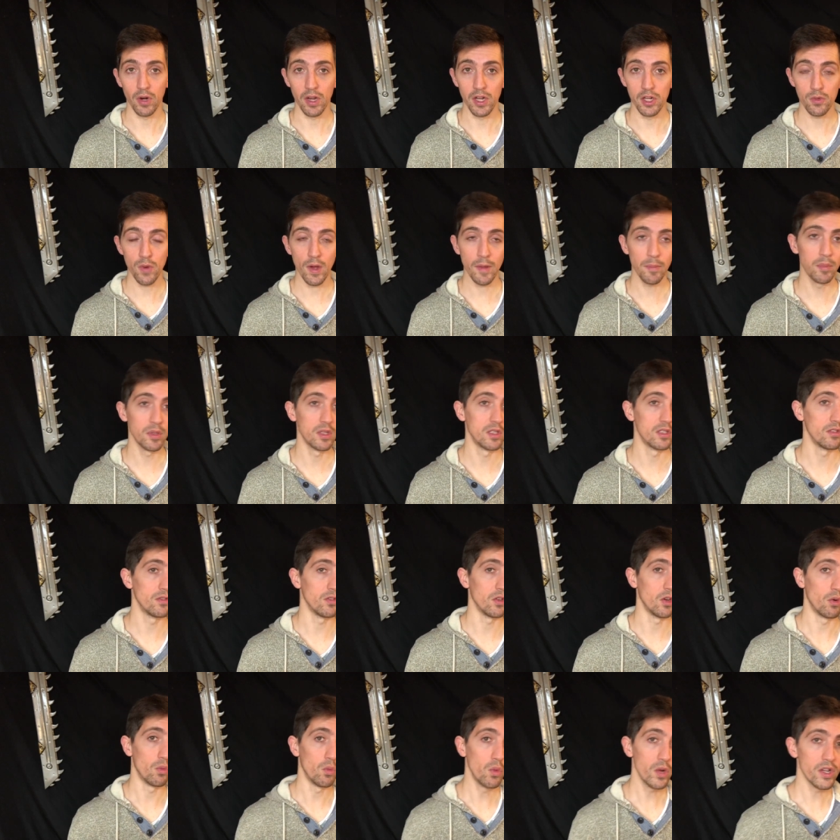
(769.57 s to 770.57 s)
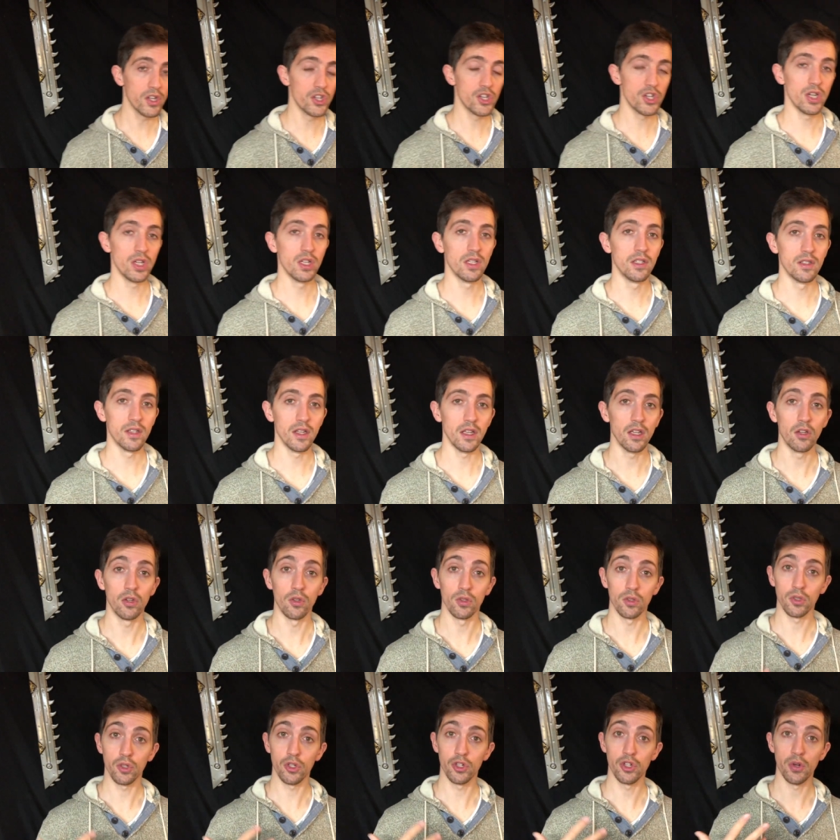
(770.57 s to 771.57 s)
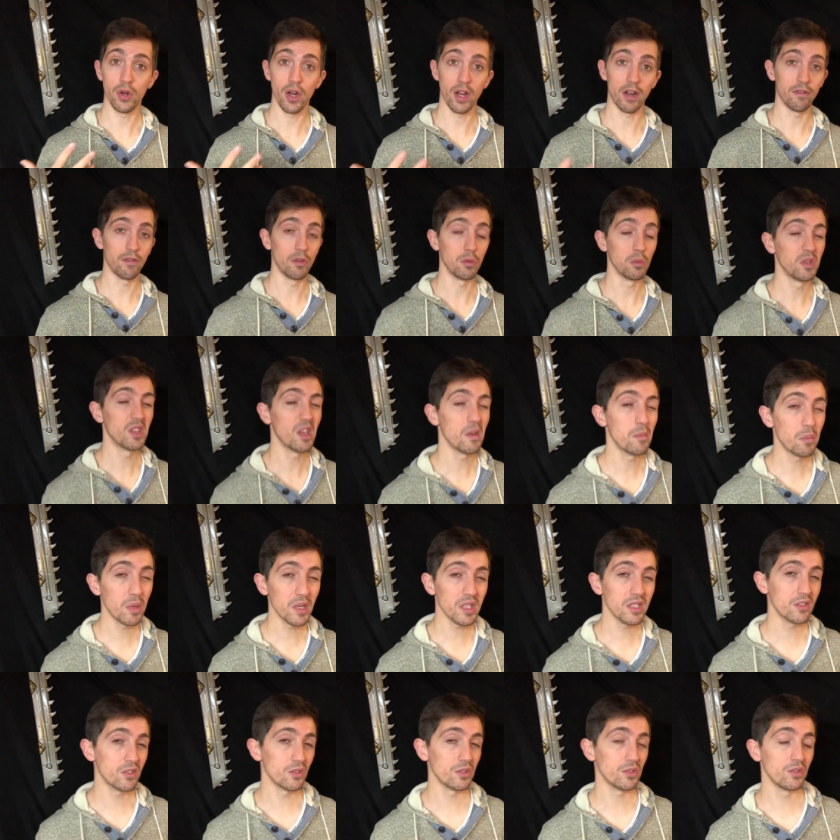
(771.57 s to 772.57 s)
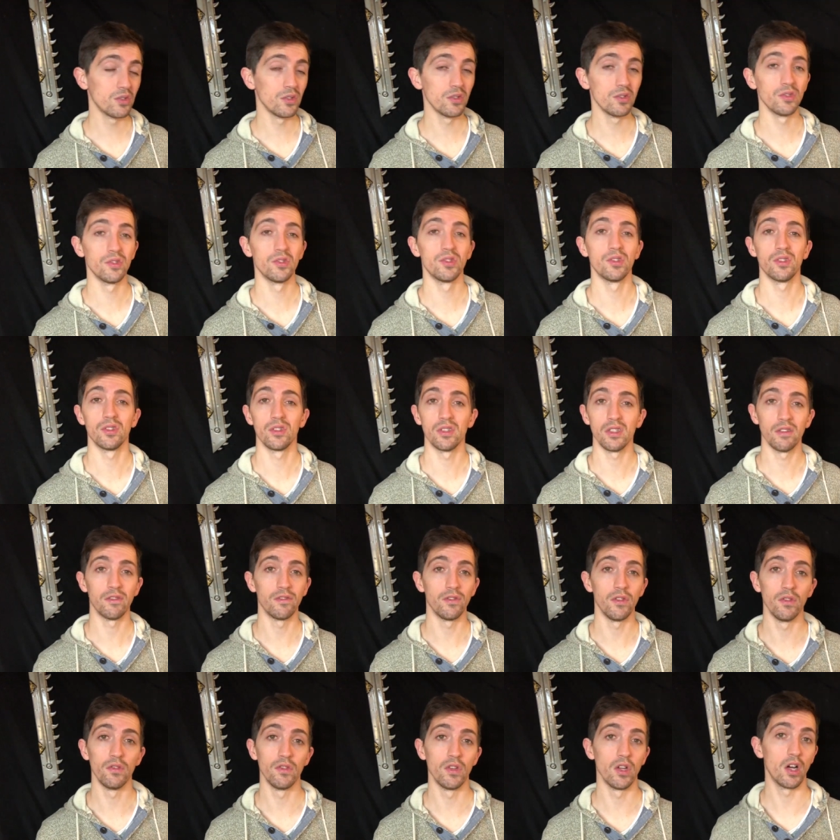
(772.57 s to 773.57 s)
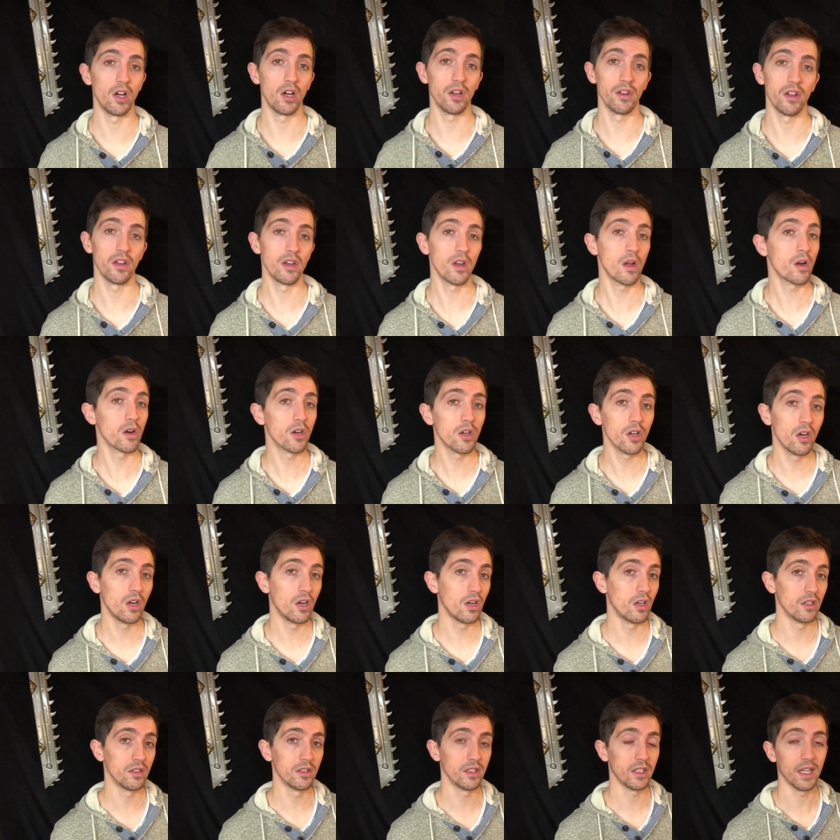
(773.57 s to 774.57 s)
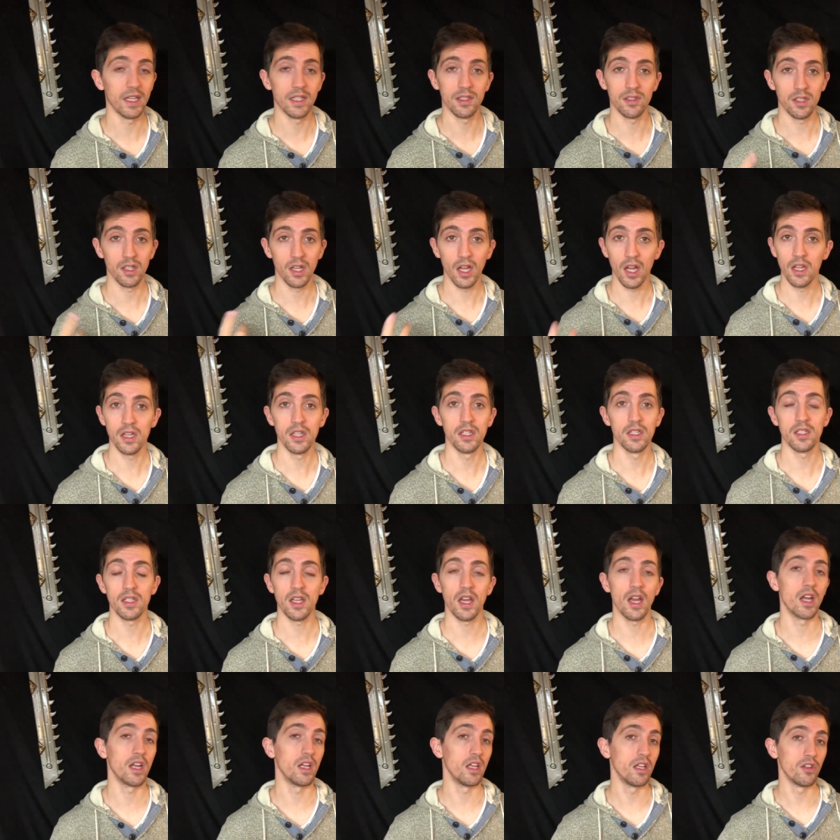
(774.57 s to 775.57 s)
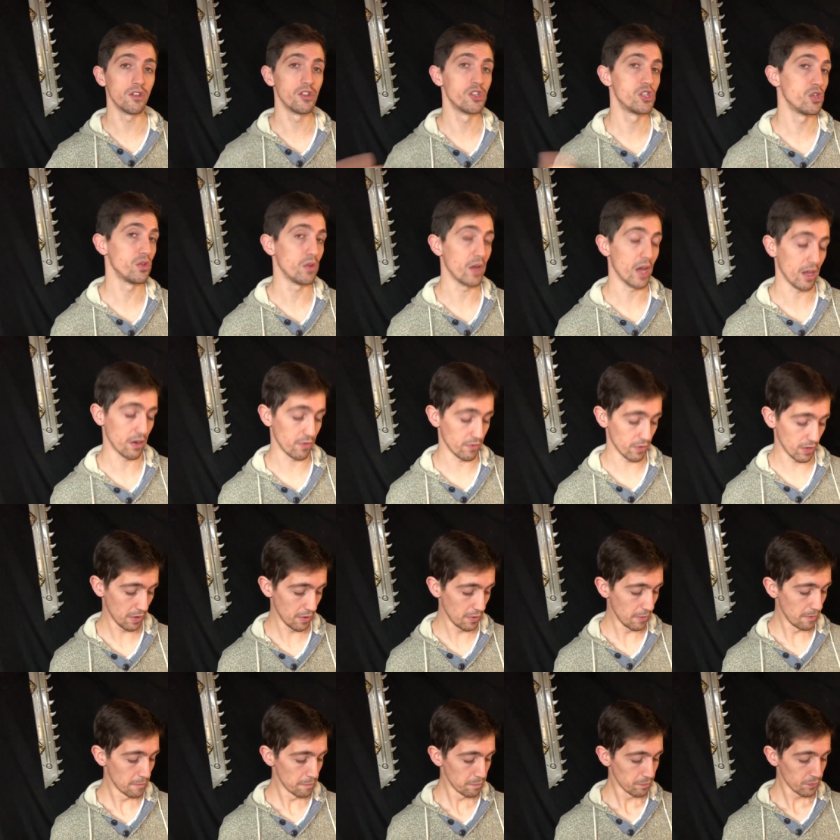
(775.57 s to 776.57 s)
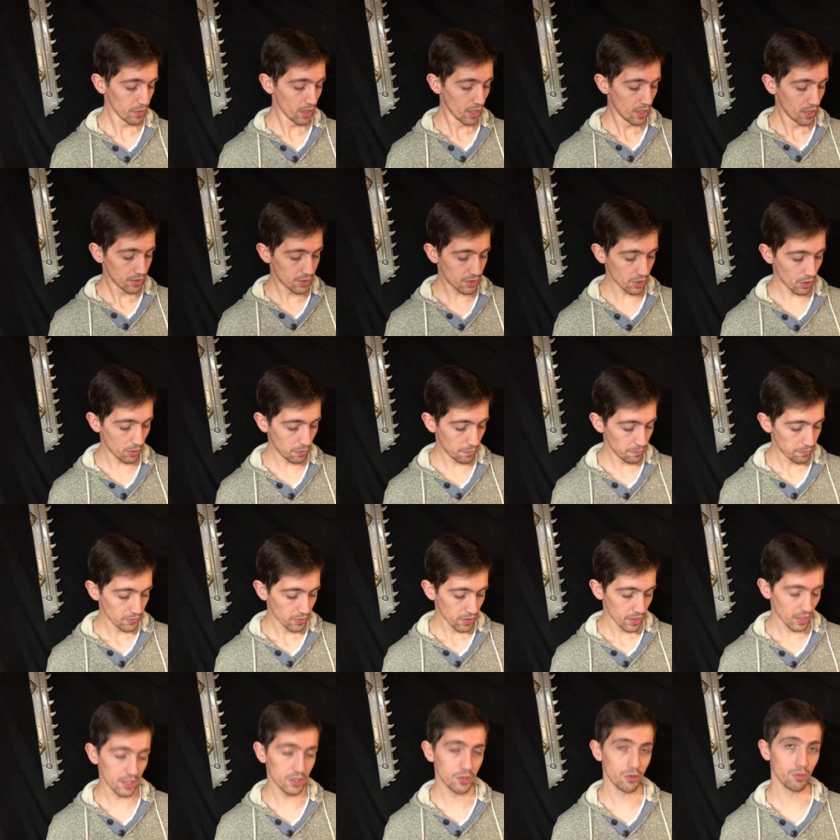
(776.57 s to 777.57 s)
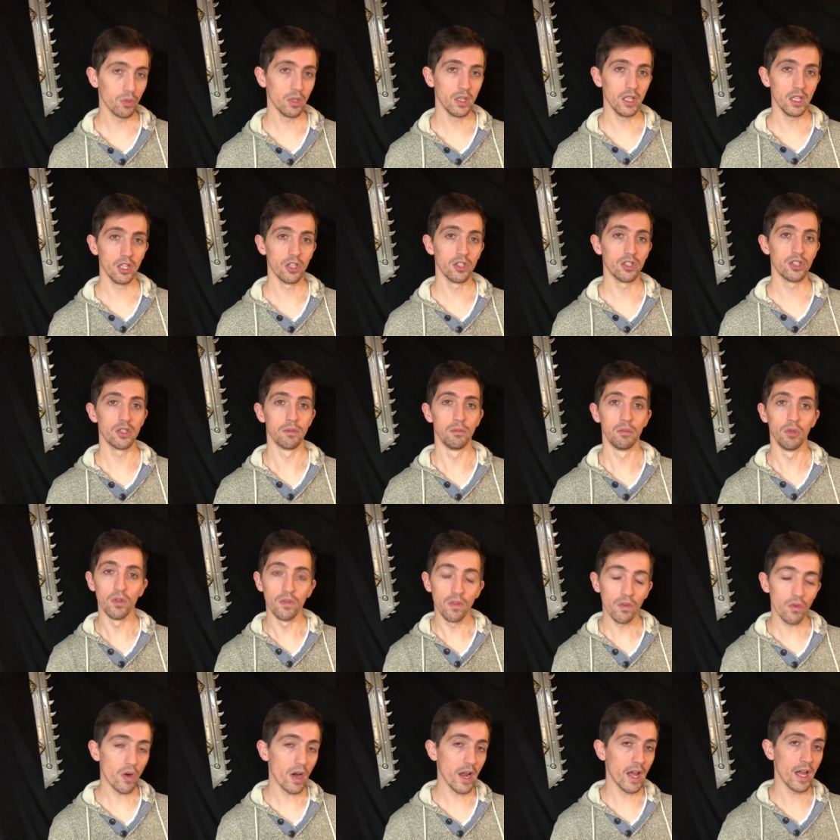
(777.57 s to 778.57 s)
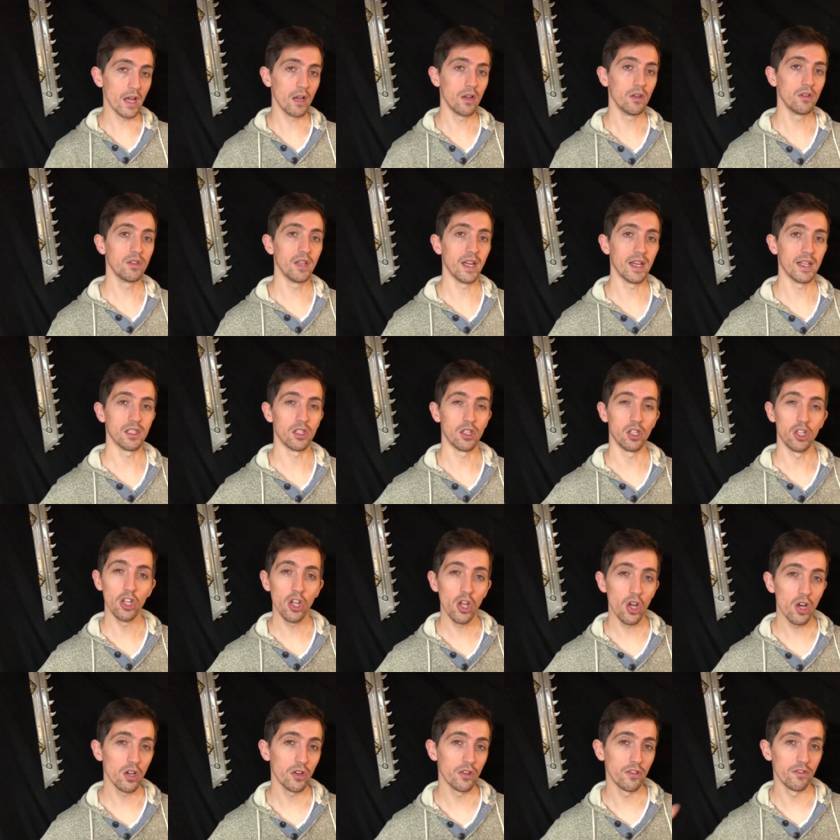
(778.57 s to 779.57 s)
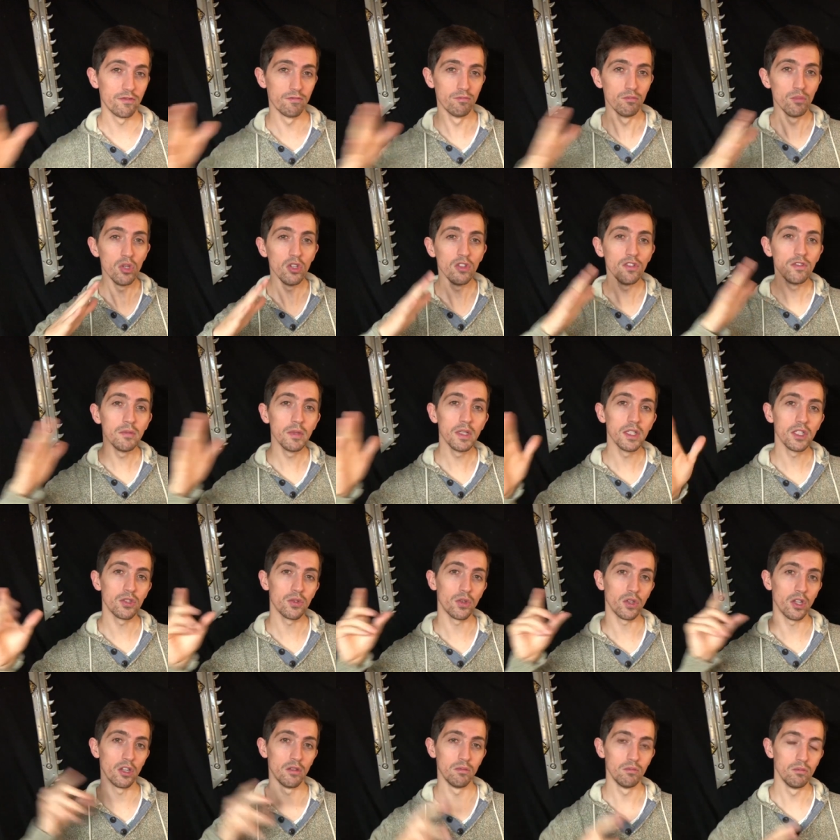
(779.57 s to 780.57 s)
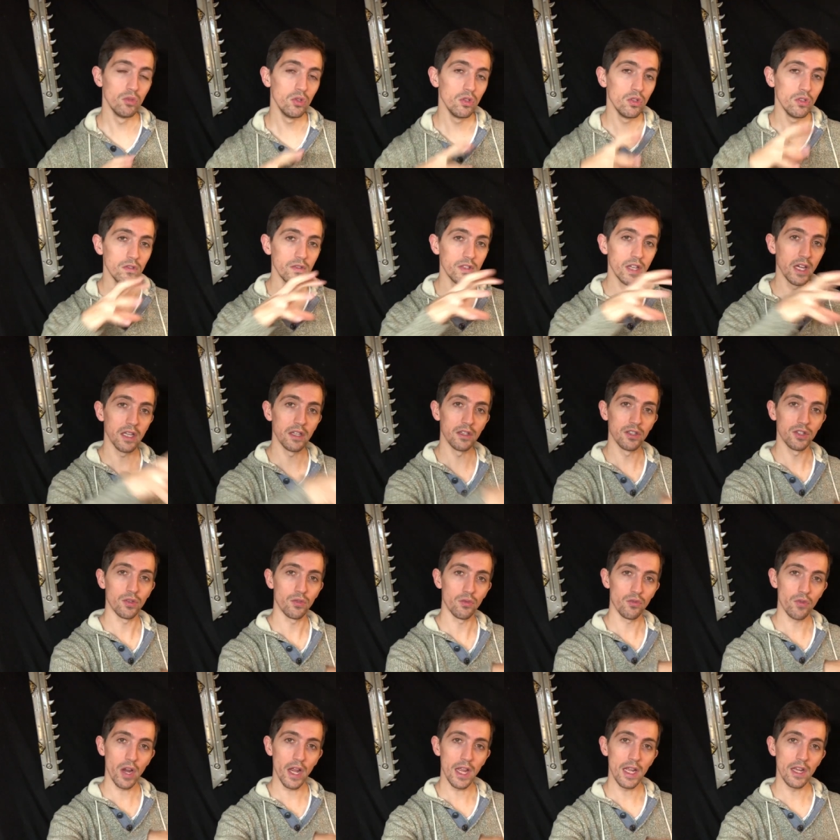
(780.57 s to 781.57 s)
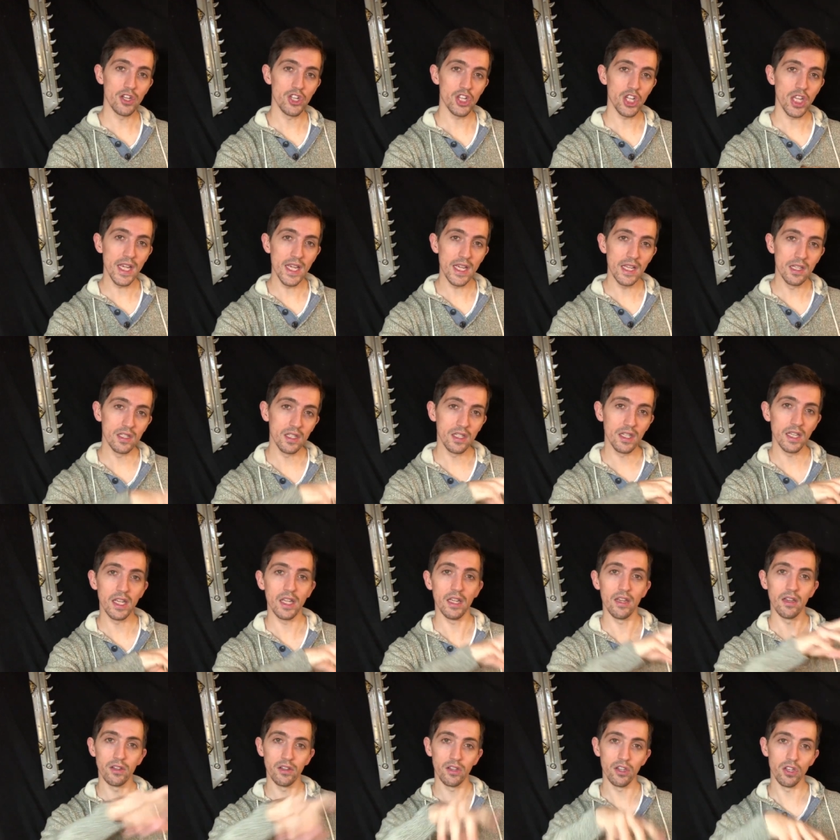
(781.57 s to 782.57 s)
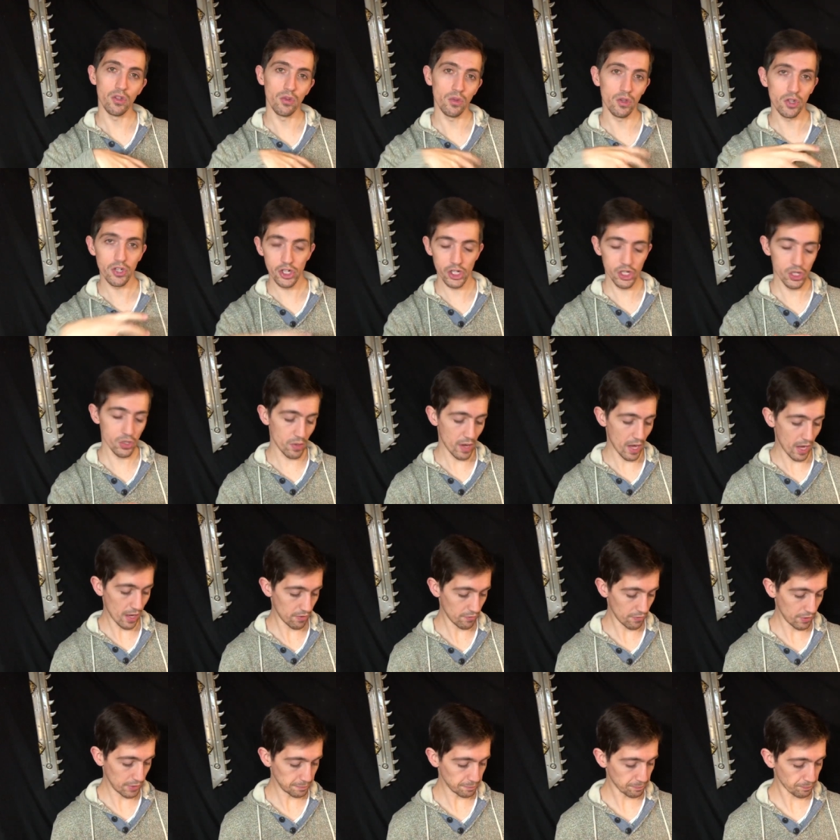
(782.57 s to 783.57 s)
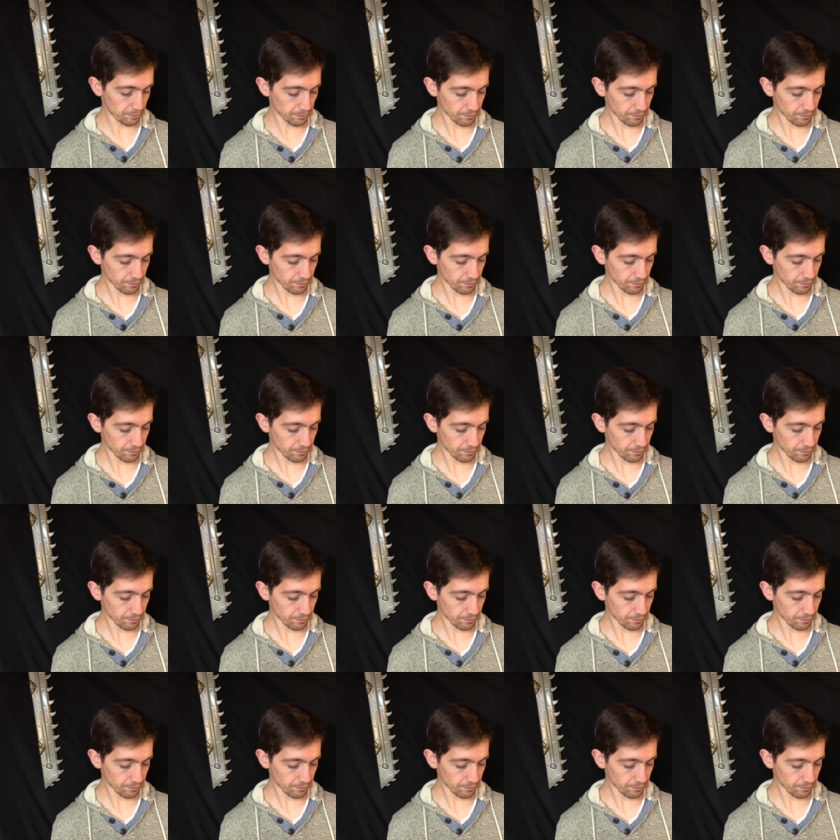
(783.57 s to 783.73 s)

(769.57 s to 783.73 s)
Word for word: ranged weapons. If you've got witches, they can also shoot out of it with their pistols. If you've got an Archon that has a gun inside, he can shoot out of it. So, it's really good to move around, has a lot of movement, so it can move, get into range easily, and you can shoot out of it.